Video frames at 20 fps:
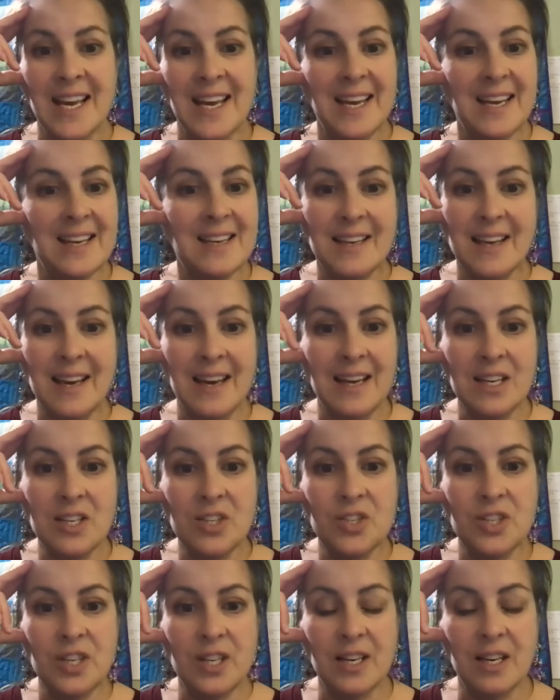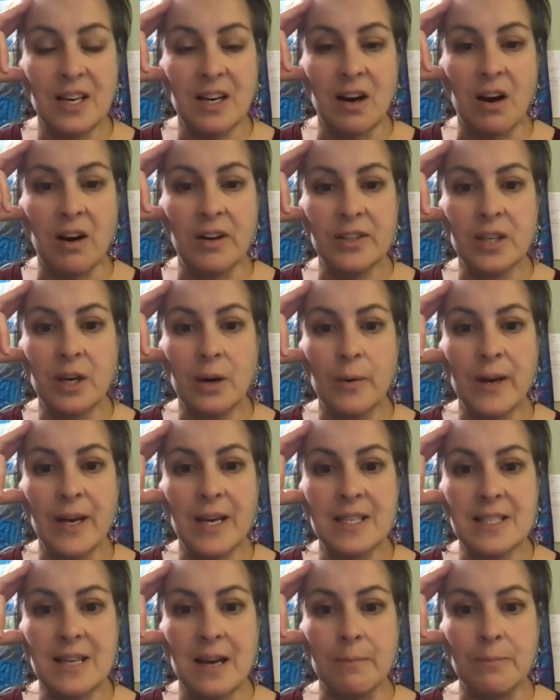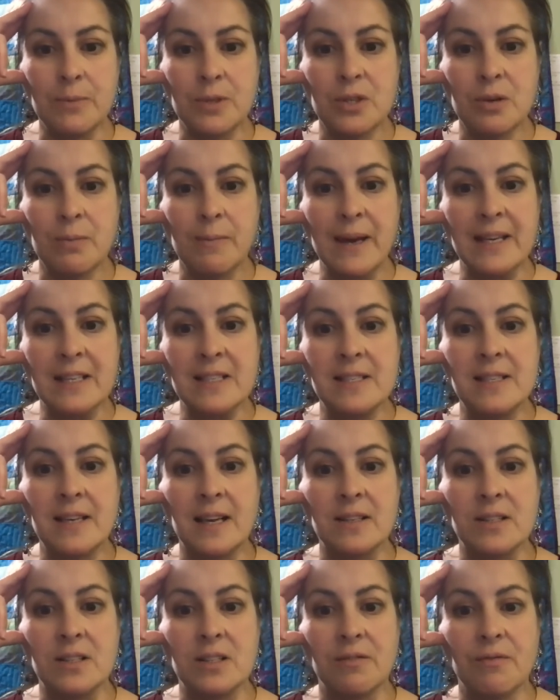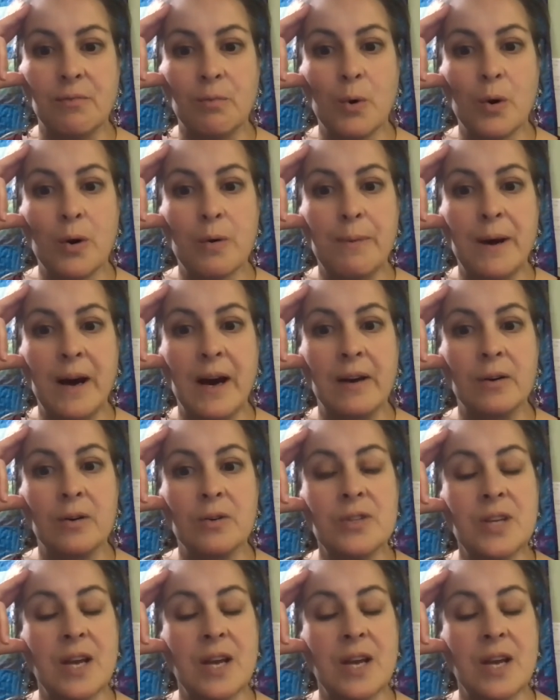engaged in an ongoing attempt to make sense of word patterns